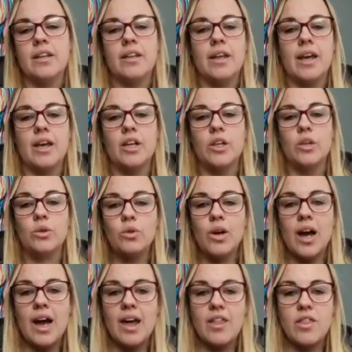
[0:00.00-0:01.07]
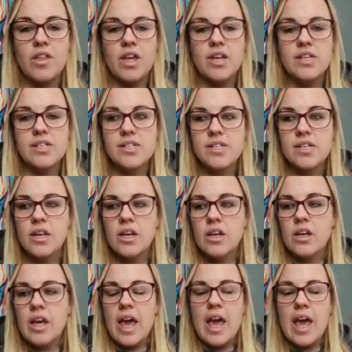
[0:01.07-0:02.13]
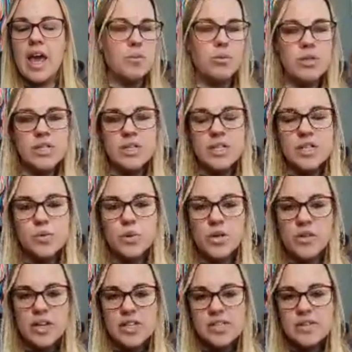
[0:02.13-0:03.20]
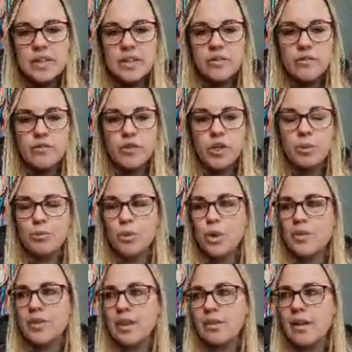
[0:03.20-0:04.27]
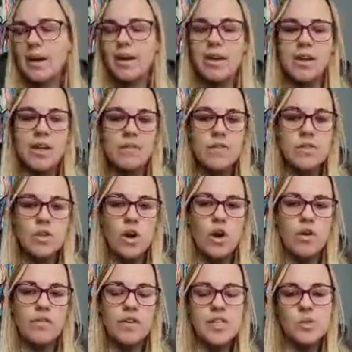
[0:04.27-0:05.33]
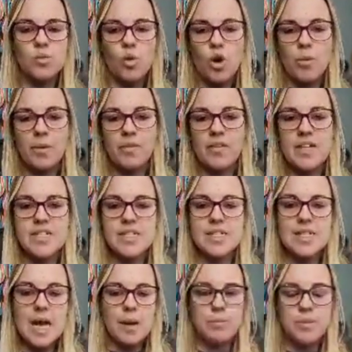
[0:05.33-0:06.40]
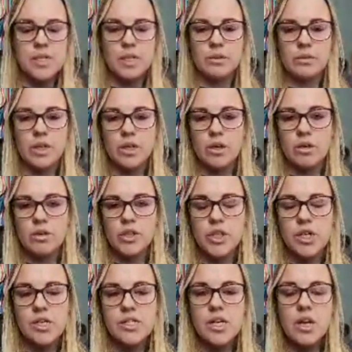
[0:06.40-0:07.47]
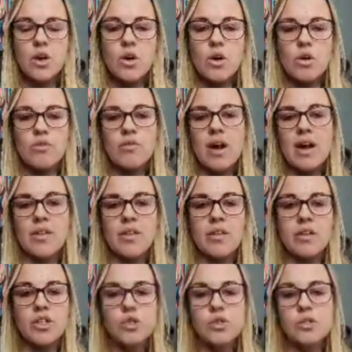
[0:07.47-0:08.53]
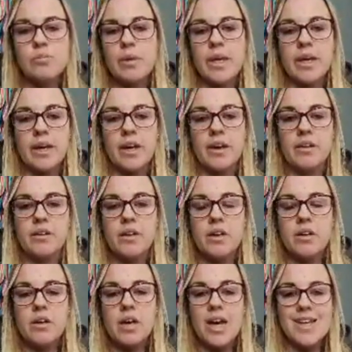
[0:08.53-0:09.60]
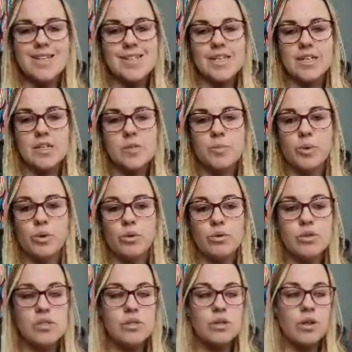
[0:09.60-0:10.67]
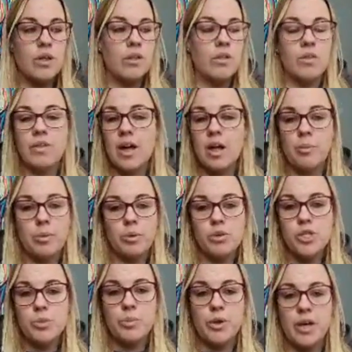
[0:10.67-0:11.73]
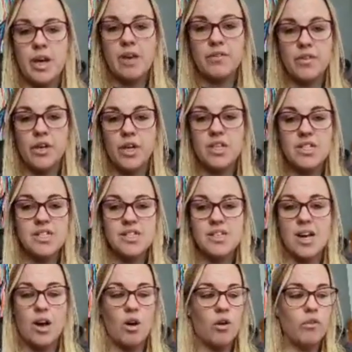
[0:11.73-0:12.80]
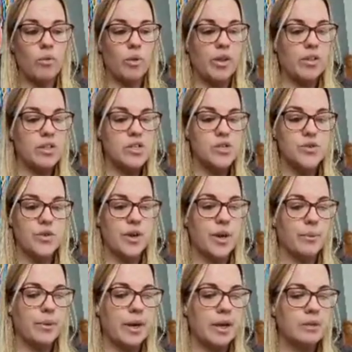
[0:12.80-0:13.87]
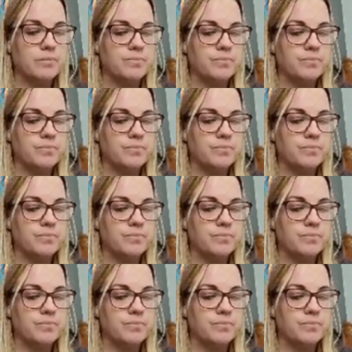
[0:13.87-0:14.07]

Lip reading: like, look at this, everybody needs one of these in the living room, look at the light it gives off, it's warm and this and it's absolutely gorgeous, rather than just making a sales post. That'll boost your PRV to start off with straight away.